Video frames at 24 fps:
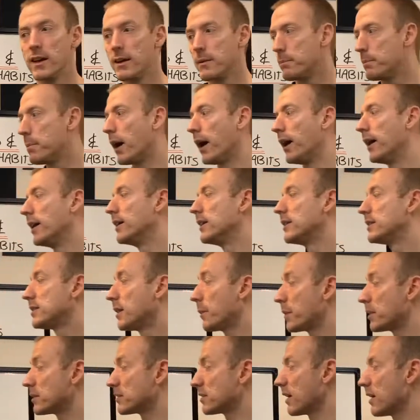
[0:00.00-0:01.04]
But some
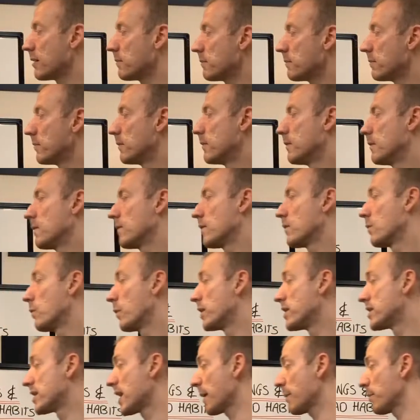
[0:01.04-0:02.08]
of the time, when
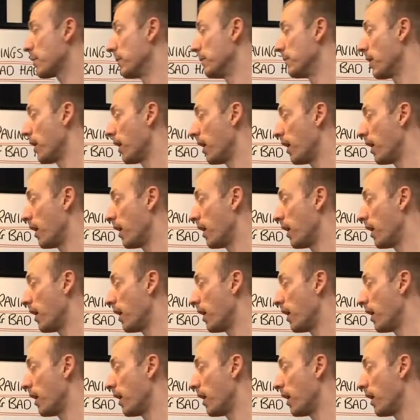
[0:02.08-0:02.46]
does it happen?